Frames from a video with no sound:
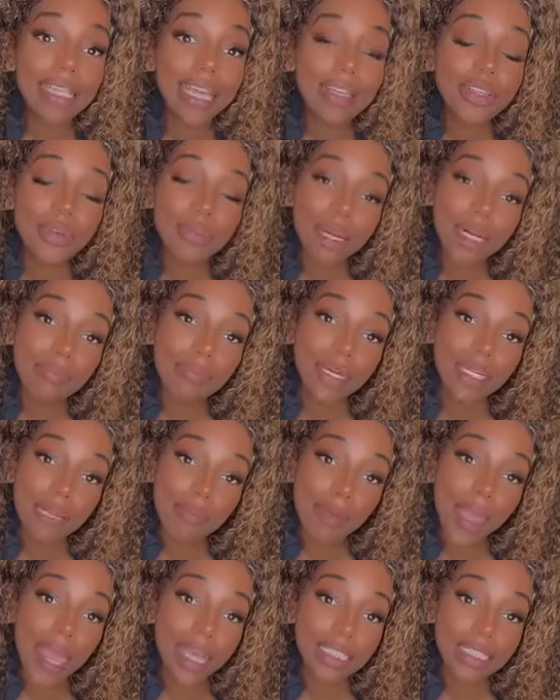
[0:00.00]
But they do want to
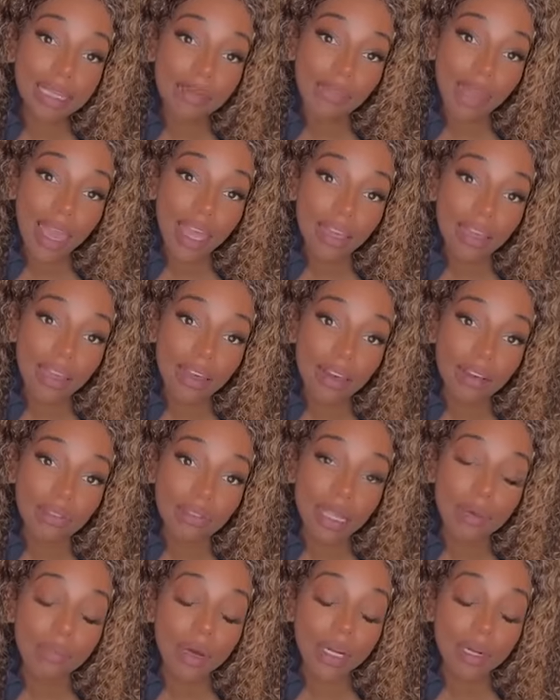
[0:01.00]
bring the passion back,
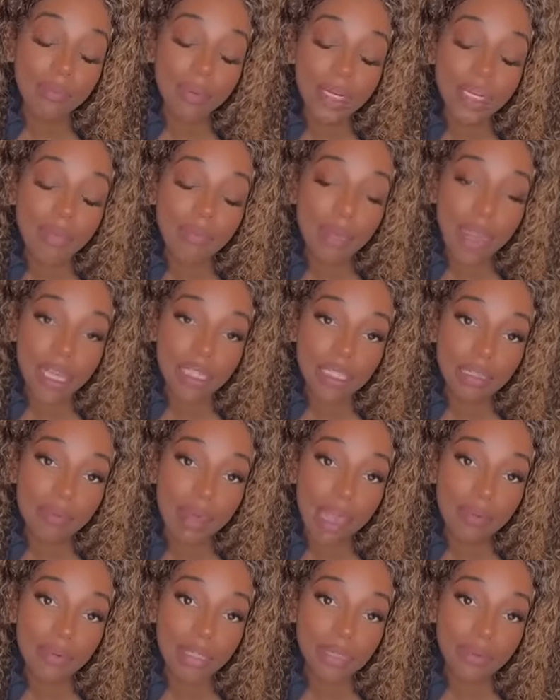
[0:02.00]
though. They want to bring the
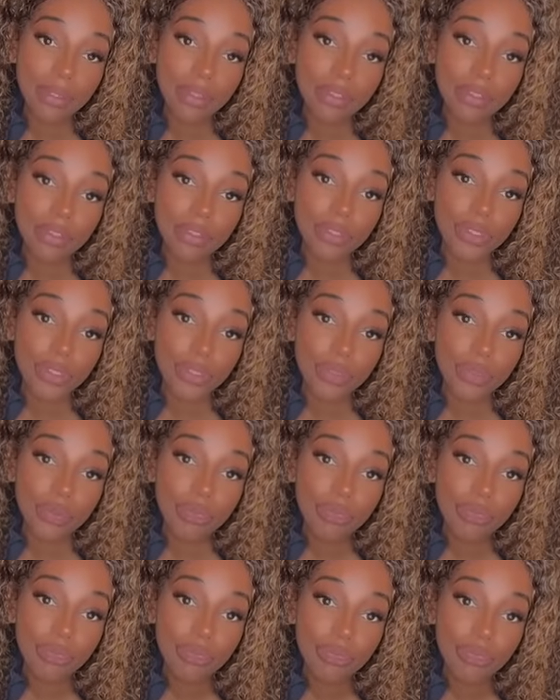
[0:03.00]
passion back between you
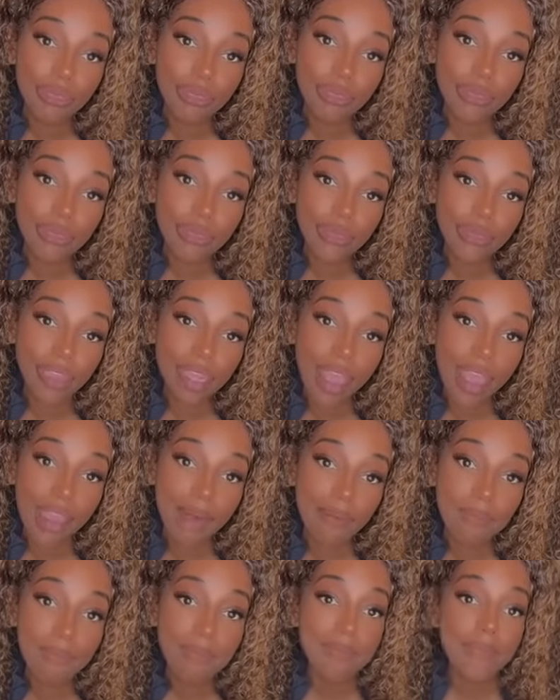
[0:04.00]
two.
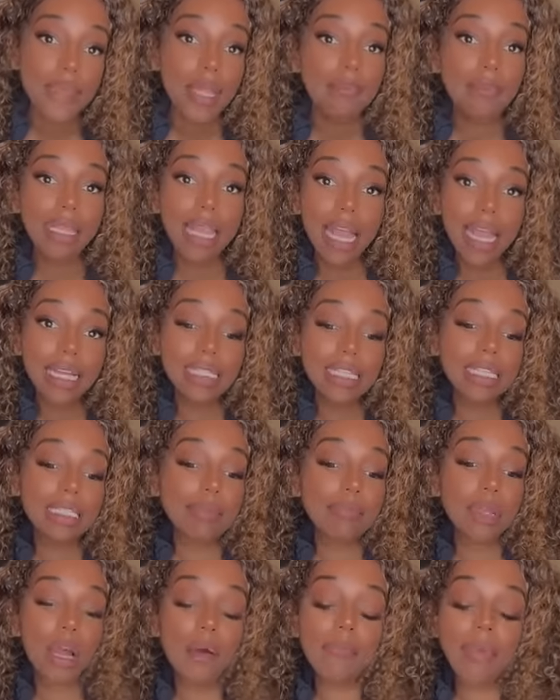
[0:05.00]
Okay? But like I
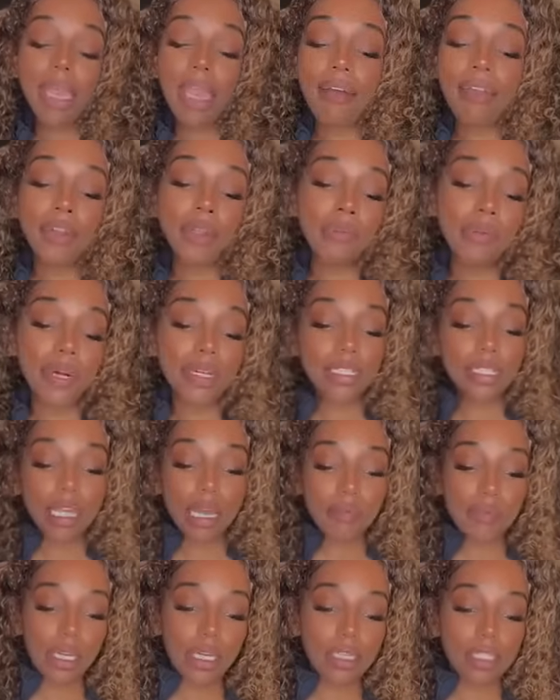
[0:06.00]
said, some of y'all may have a new
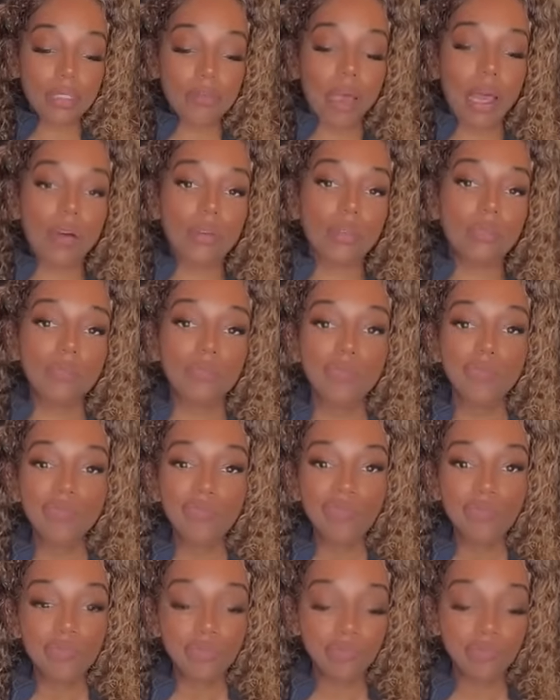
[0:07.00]
person coming in as well.